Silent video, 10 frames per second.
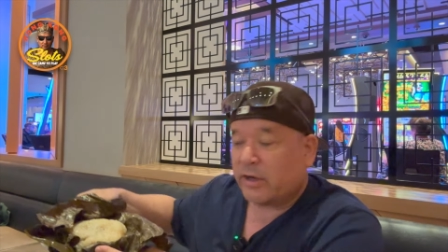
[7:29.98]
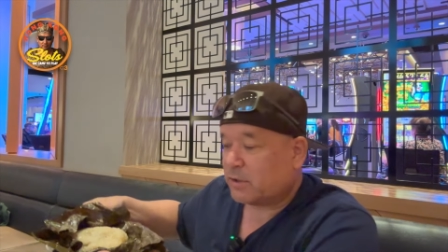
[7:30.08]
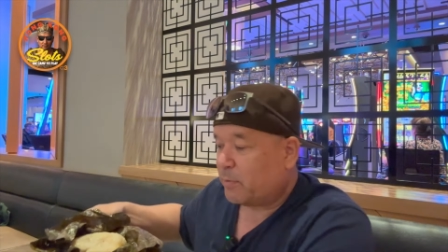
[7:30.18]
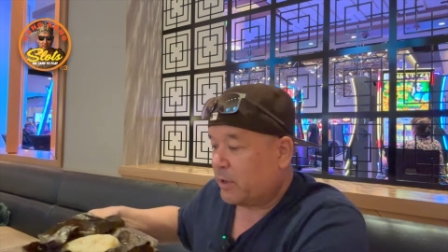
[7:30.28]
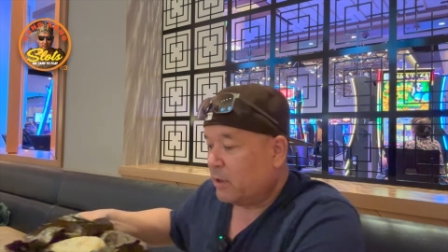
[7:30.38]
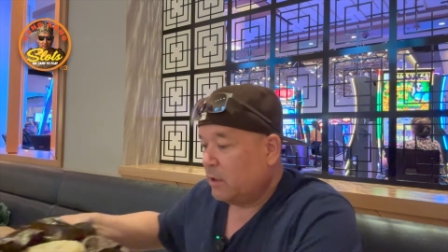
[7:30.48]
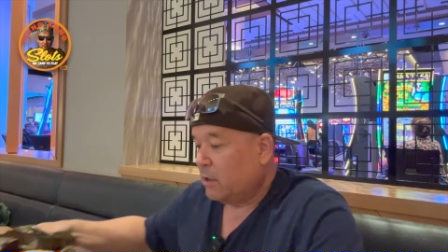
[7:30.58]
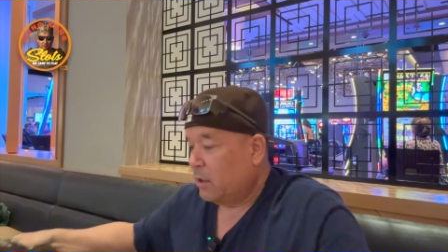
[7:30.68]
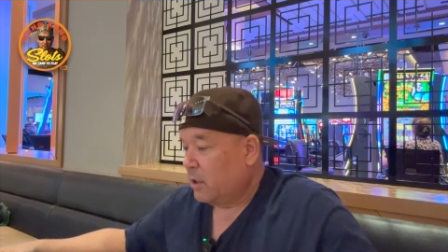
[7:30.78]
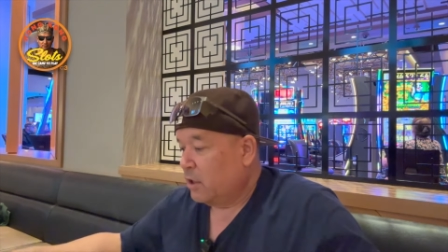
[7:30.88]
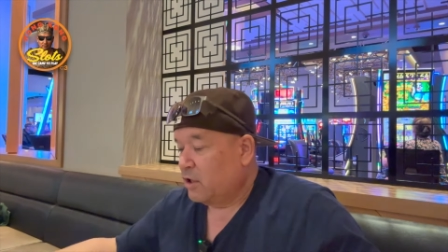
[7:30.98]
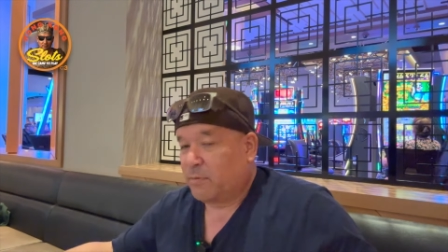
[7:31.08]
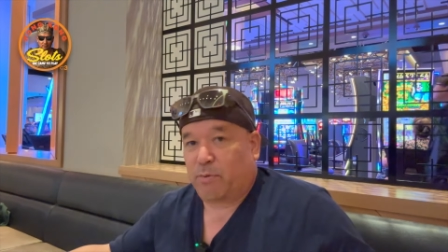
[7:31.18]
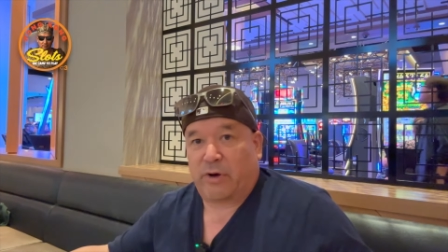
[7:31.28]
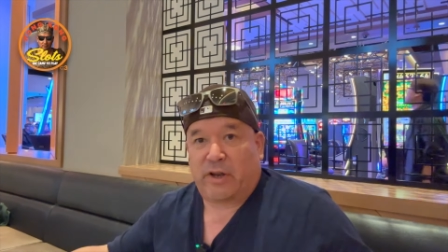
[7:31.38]
is, but it's
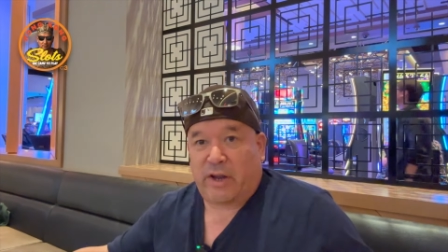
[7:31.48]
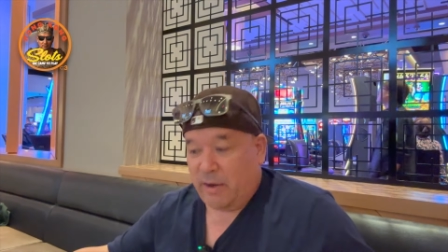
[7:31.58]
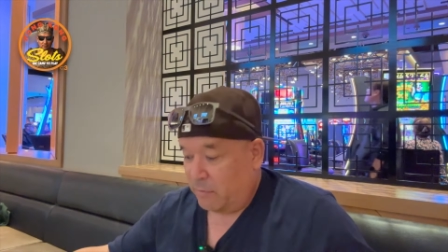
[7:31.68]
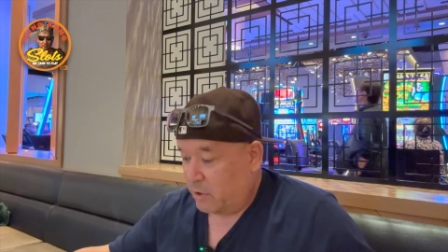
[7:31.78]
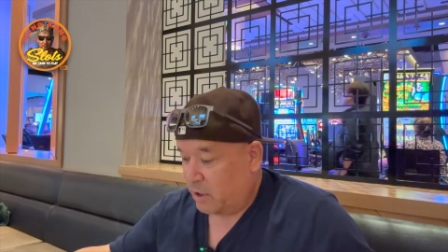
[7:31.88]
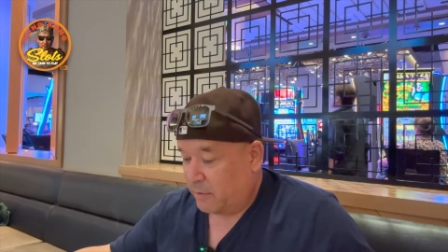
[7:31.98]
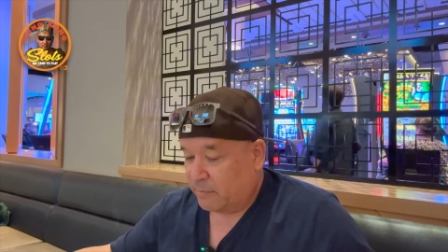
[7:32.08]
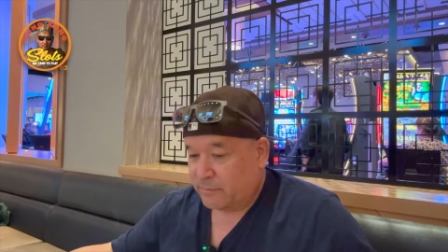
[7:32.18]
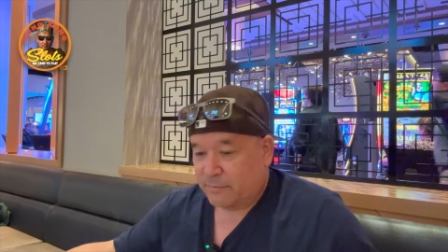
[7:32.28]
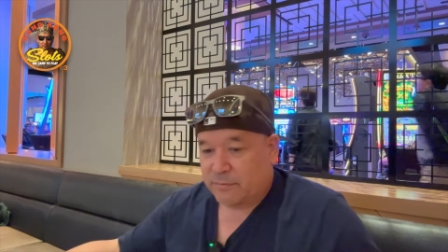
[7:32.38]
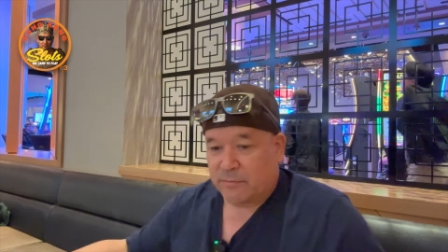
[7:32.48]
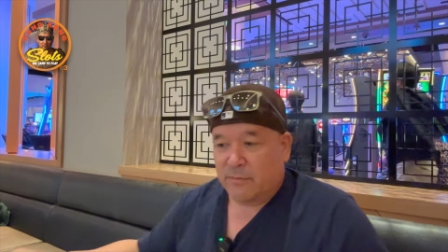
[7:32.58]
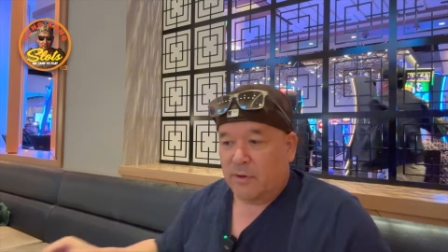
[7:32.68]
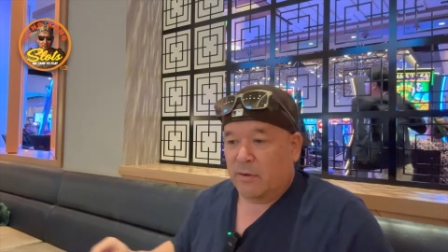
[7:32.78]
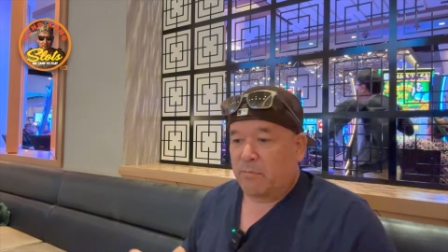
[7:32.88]
pretty damn good.
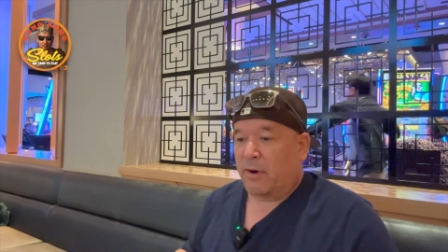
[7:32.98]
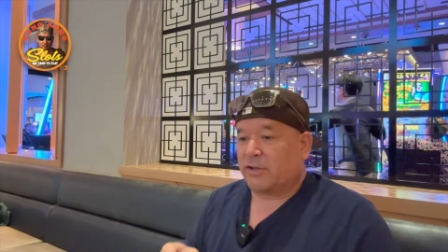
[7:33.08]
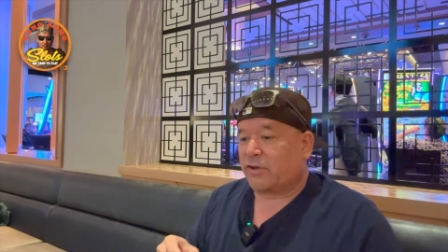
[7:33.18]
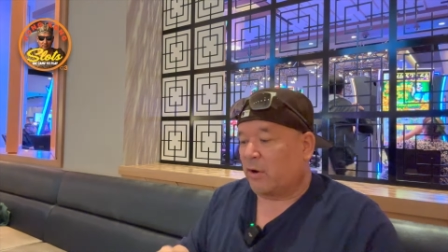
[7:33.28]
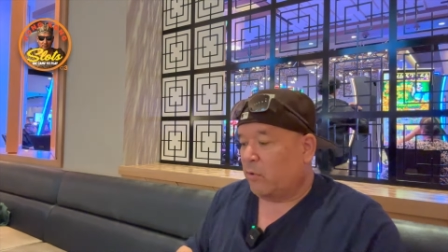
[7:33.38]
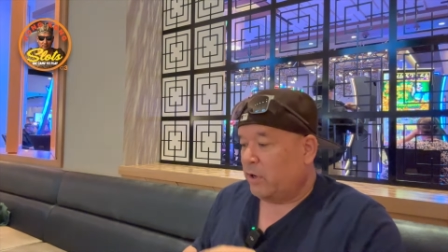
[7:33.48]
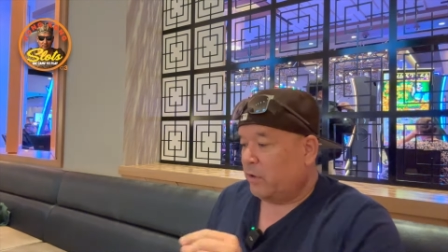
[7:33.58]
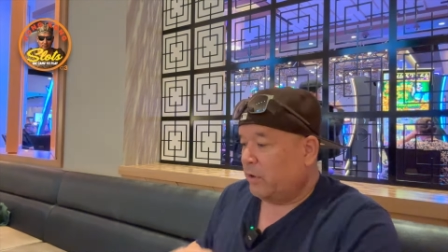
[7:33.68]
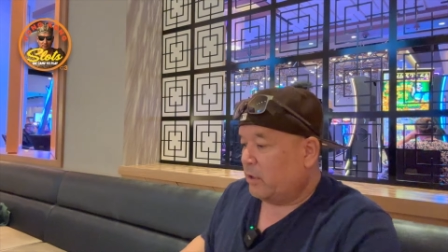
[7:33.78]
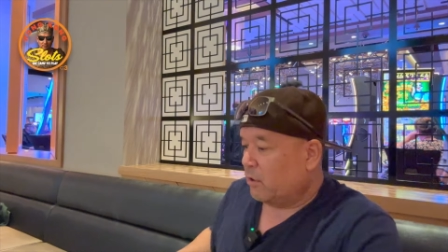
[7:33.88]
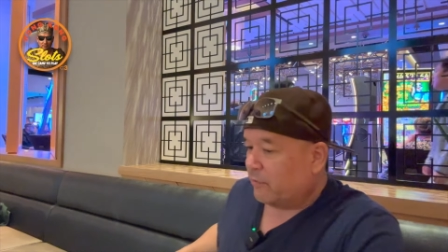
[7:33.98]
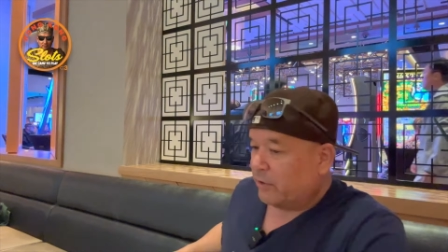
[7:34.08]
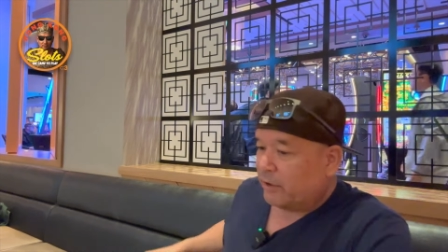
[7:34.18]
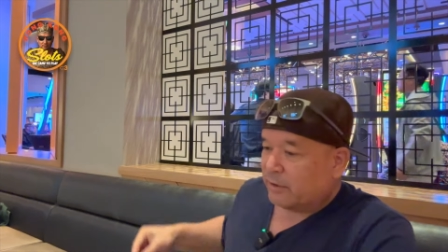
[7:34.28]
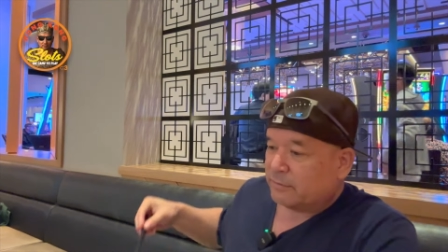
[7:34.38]
Bonsai, what are you eating over
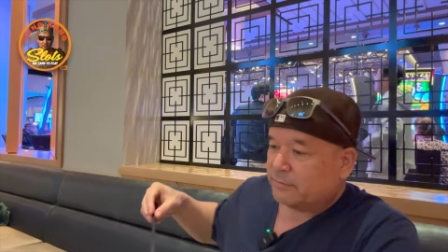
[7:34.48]
there?